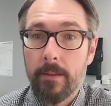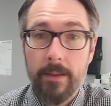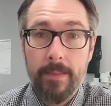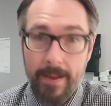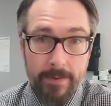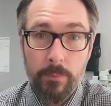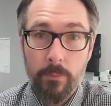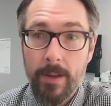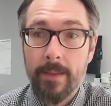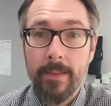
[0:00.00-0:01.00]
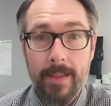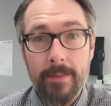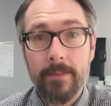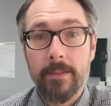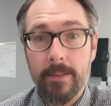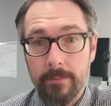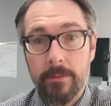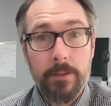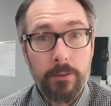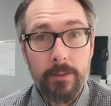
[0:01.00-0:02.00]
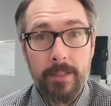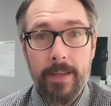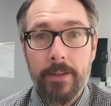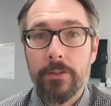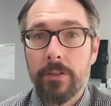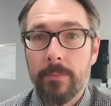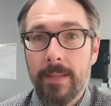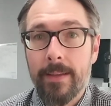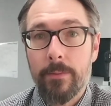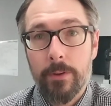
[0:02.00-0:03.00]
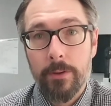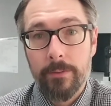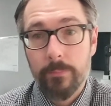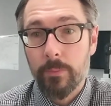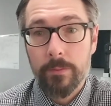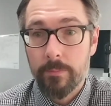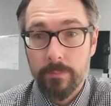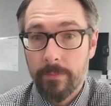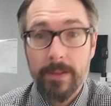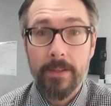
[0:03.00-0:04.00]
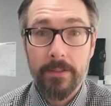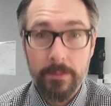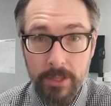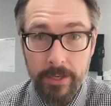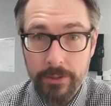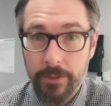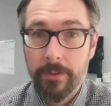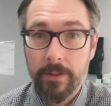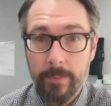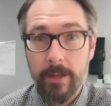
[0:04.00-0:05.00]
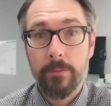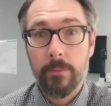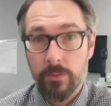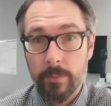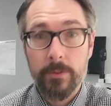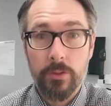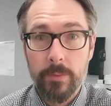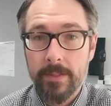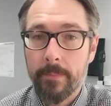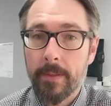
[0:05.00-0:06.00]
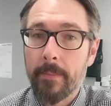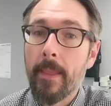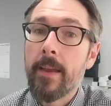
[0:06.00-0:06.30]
in that type of way, then that's a clinical indication to me that we're affecting some change here, that the biofilm disruptor is doing something.